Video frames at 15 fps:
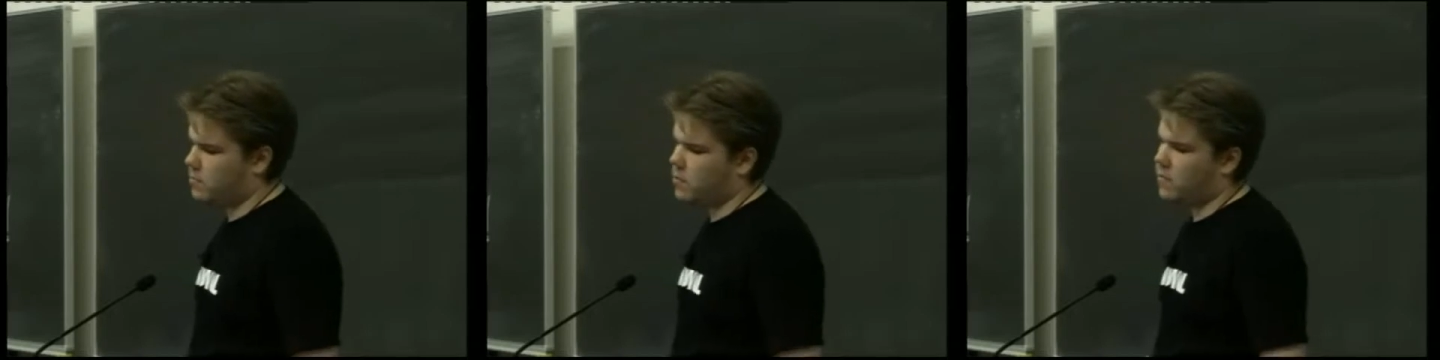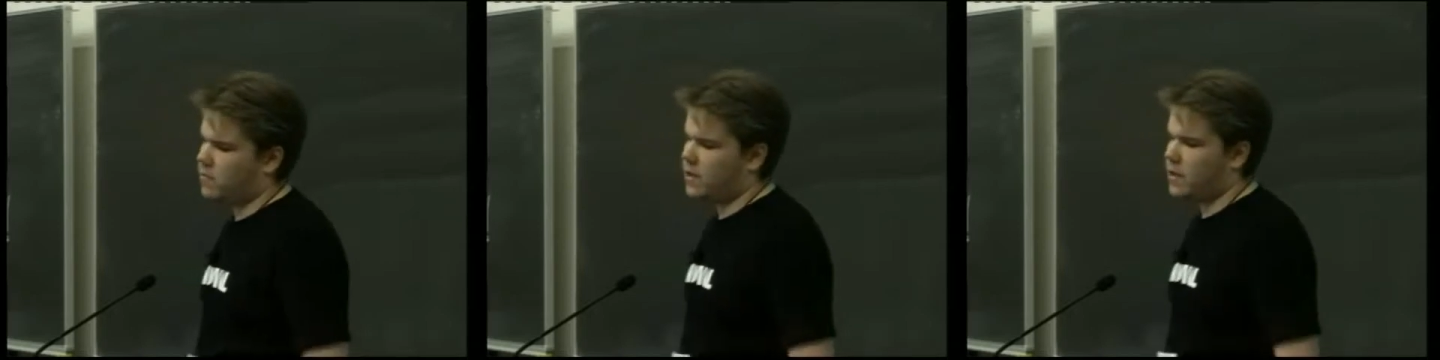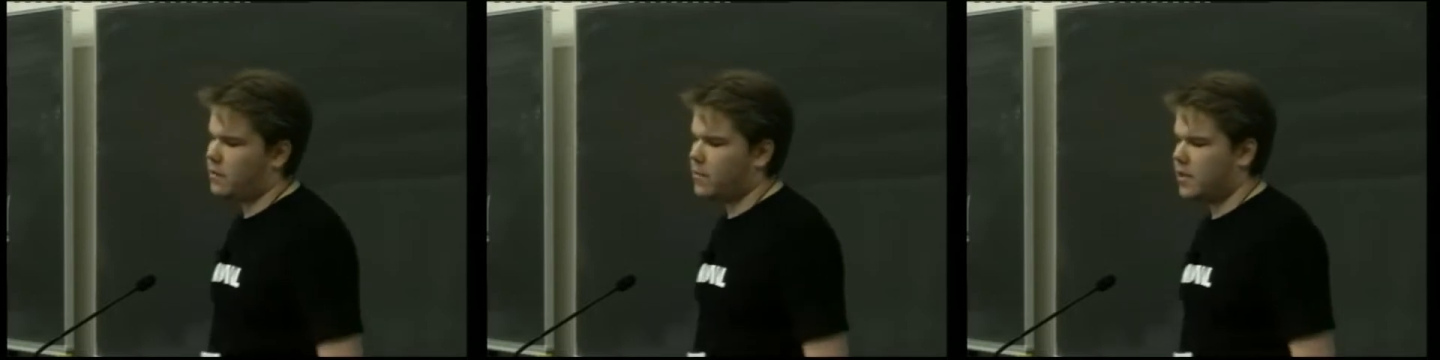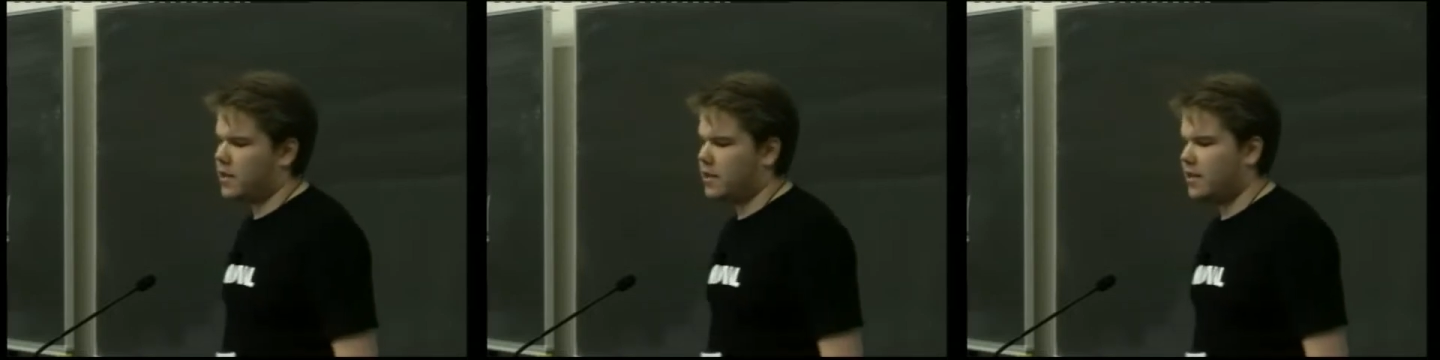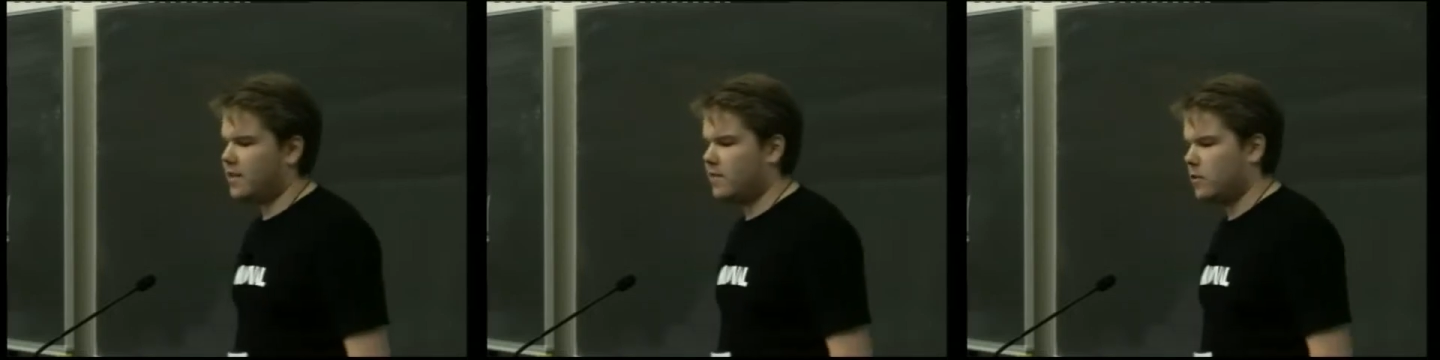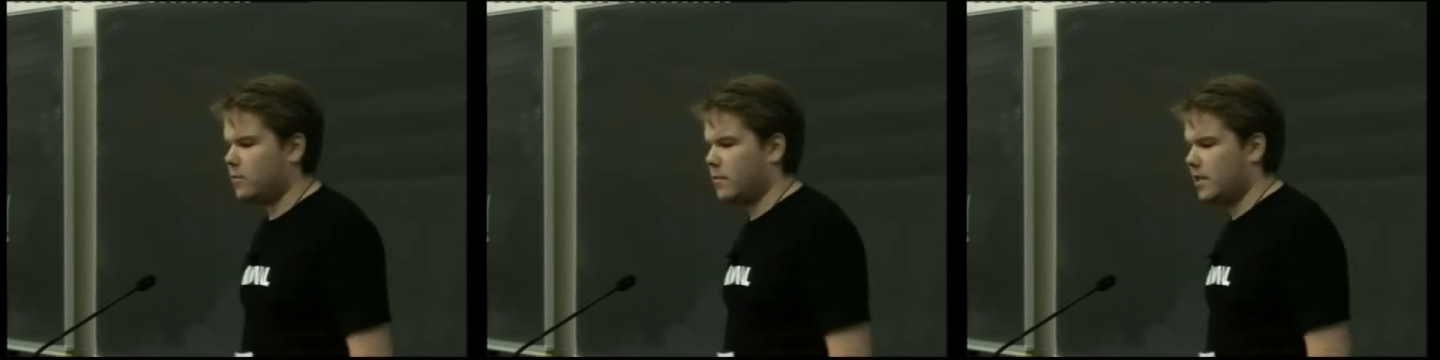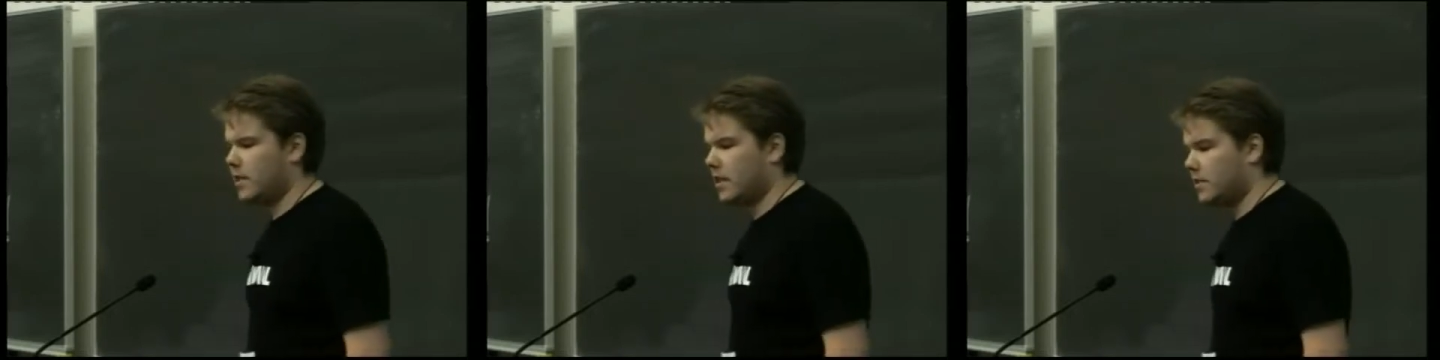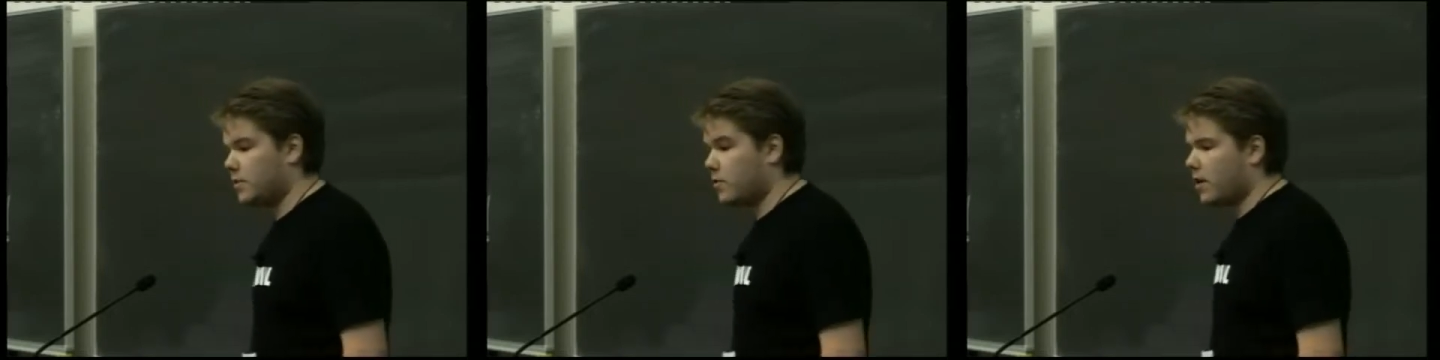of embedded development
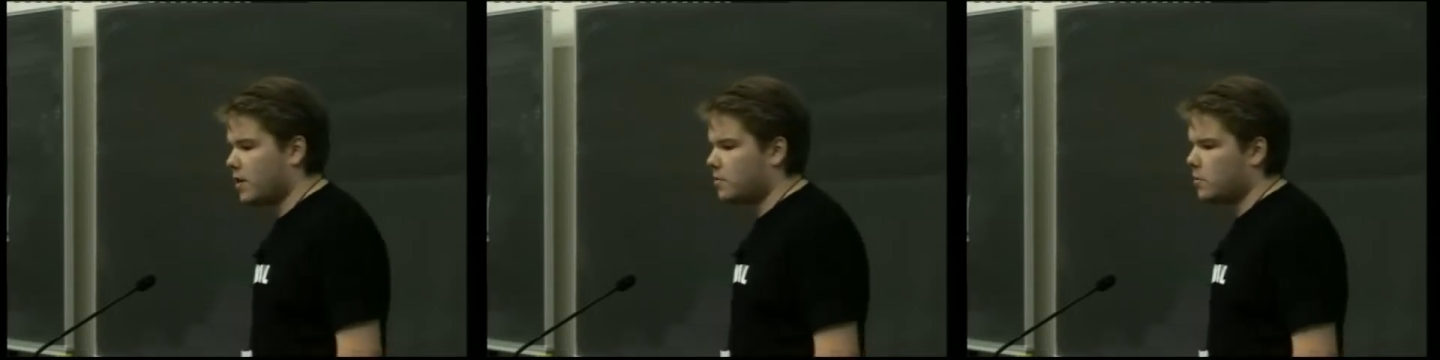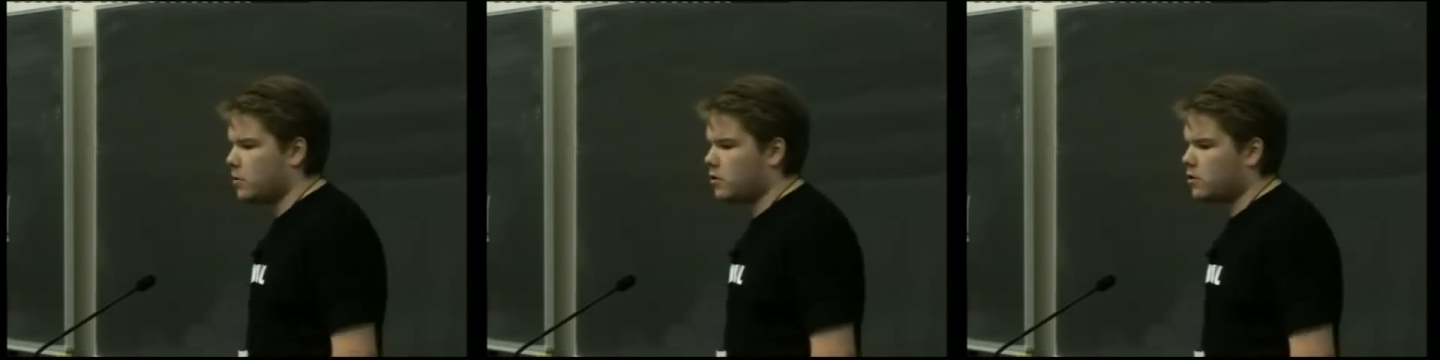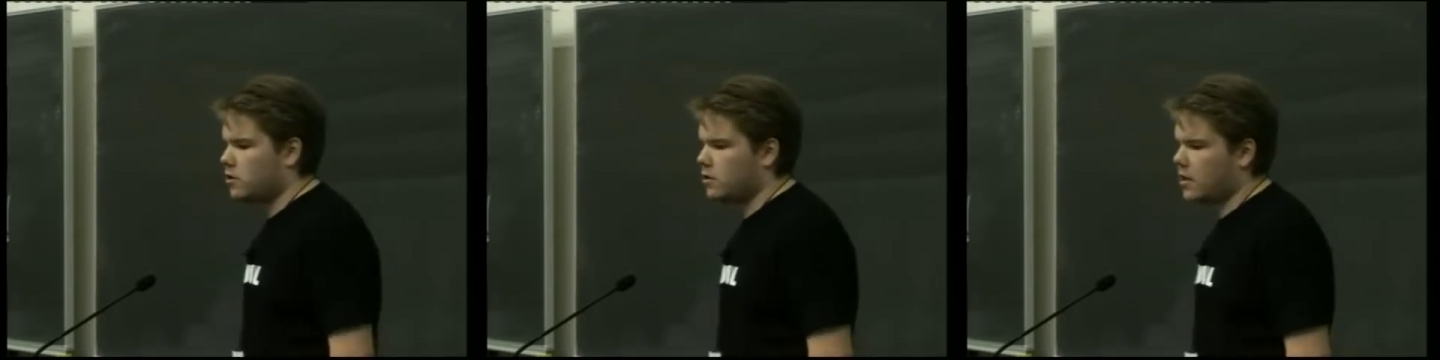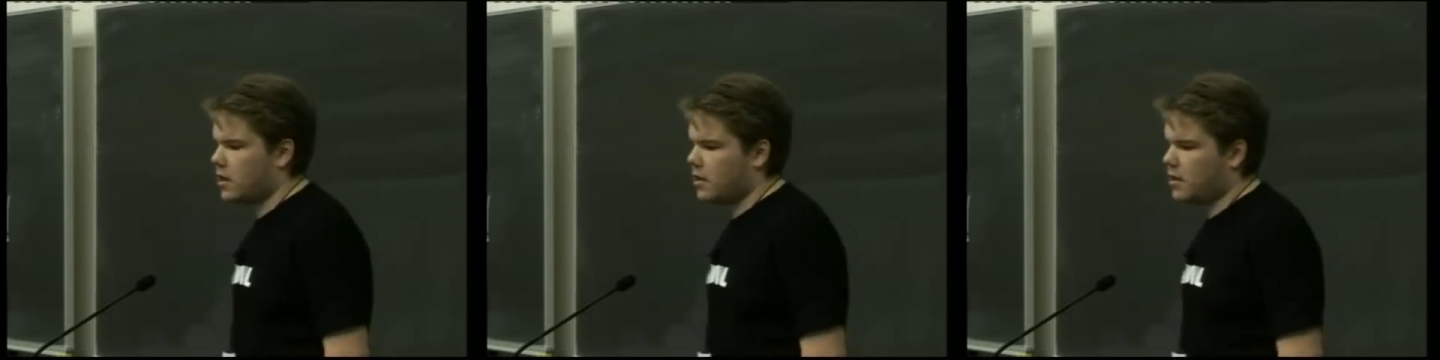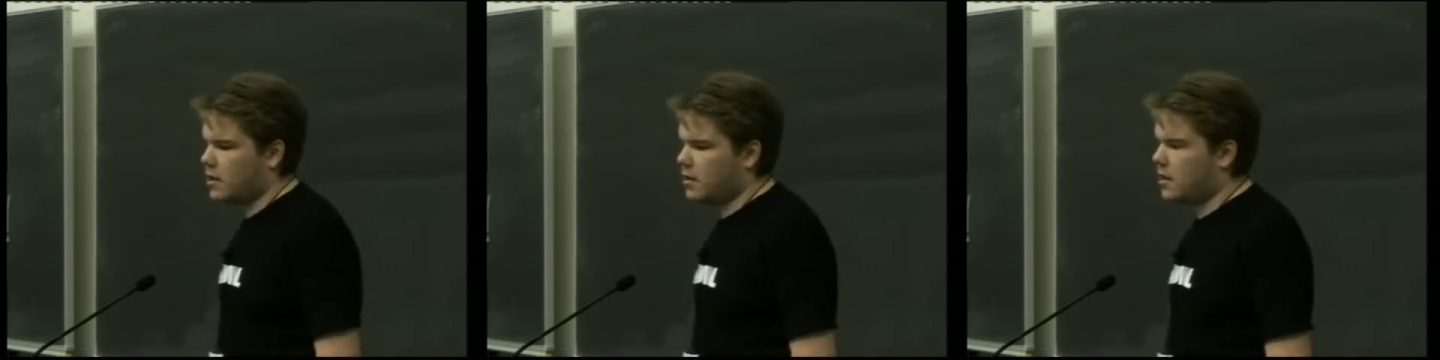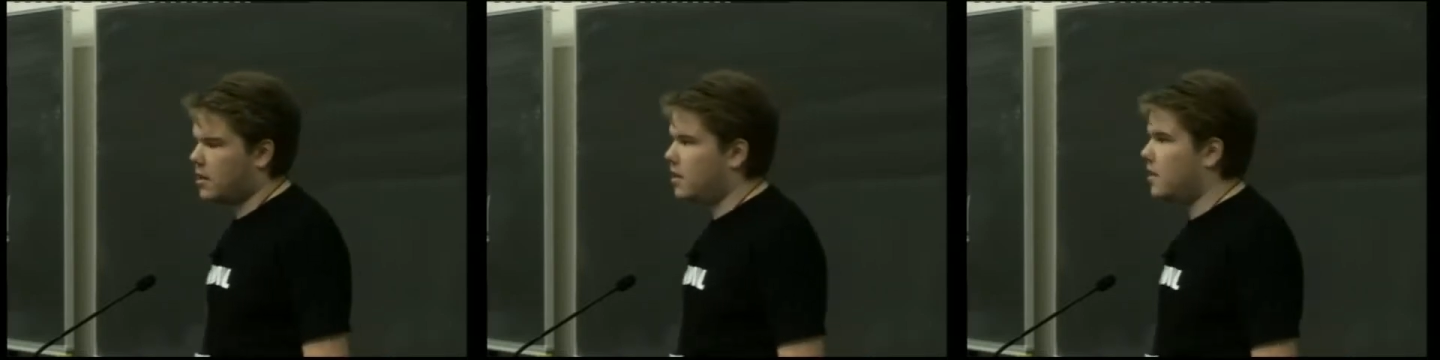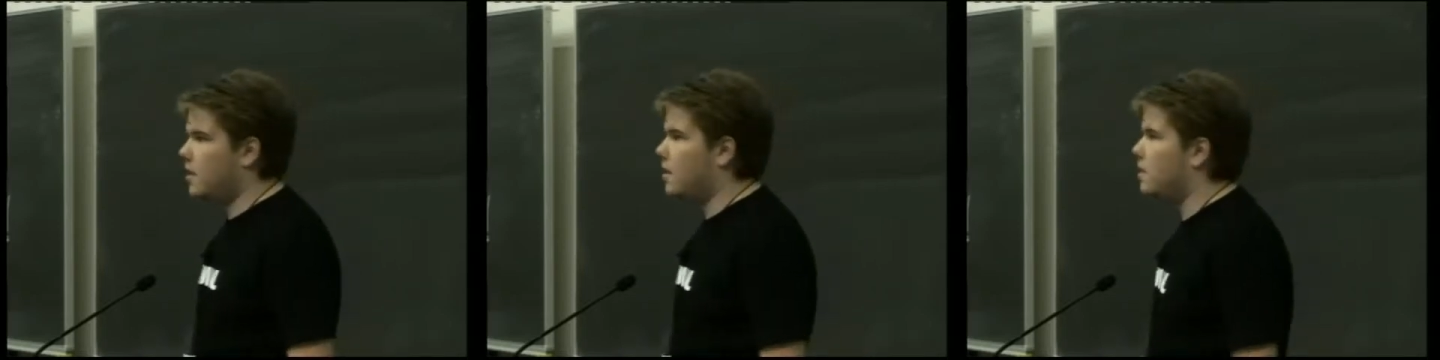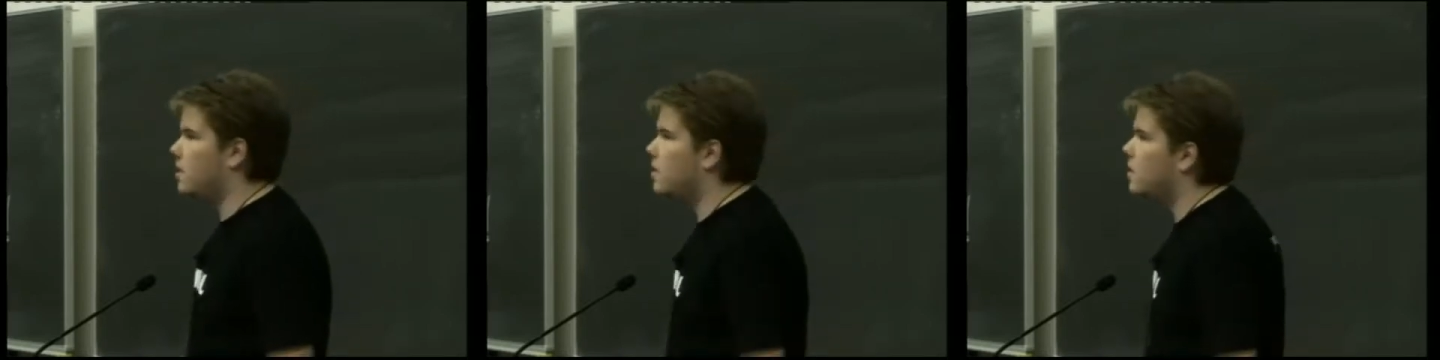and Scratchbox, and then I'll